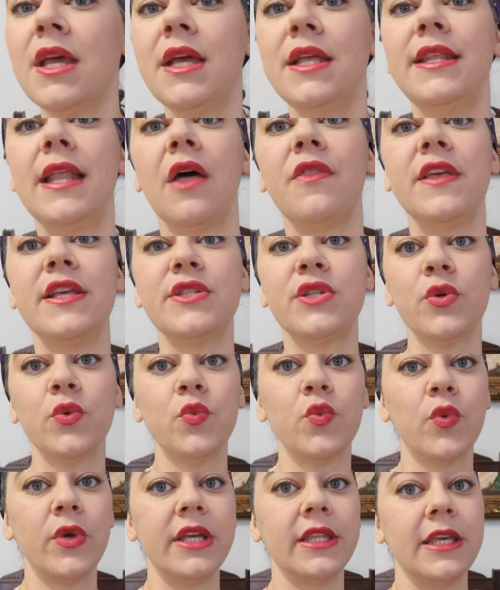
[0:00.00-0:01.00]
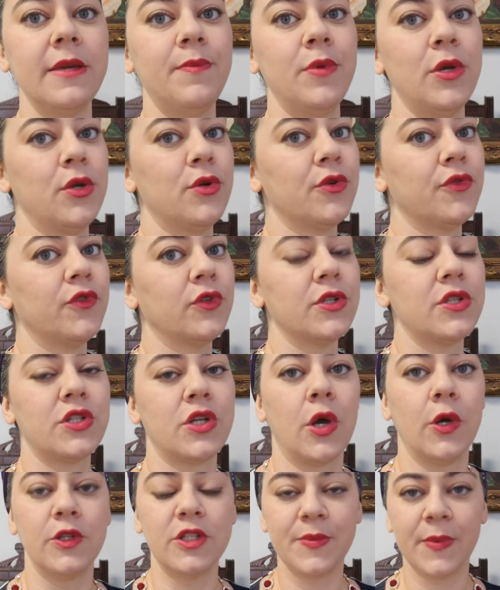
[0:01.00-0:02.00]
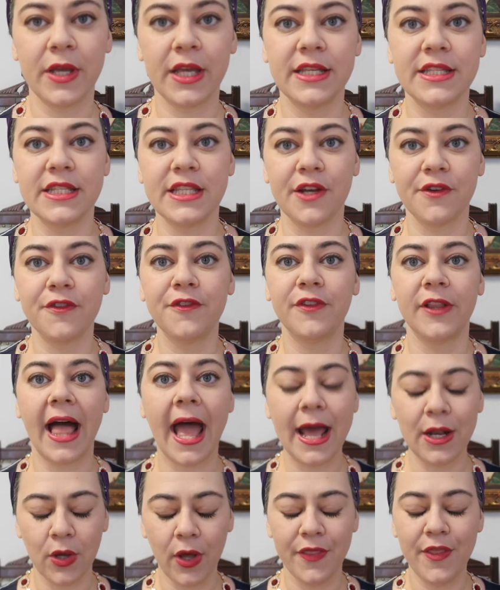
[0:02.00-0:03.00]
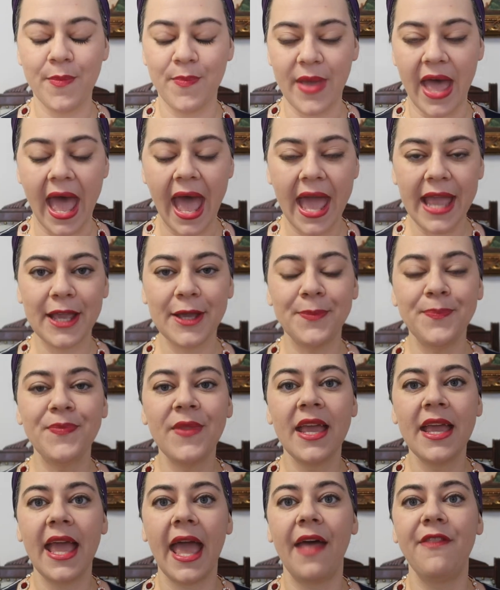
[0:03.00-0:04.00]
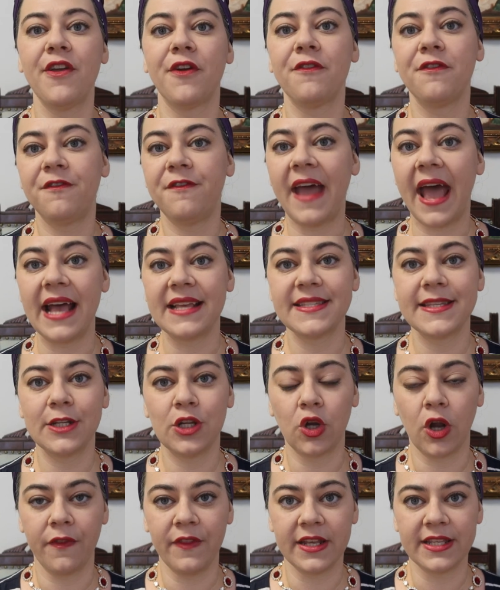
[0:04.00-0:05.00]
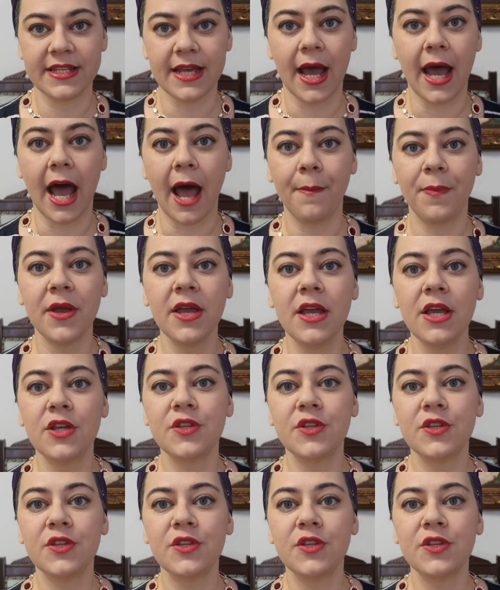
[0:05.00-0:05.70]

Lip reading: Now, these are really beautiful stones because they're flat on the back and they're faceted on the top.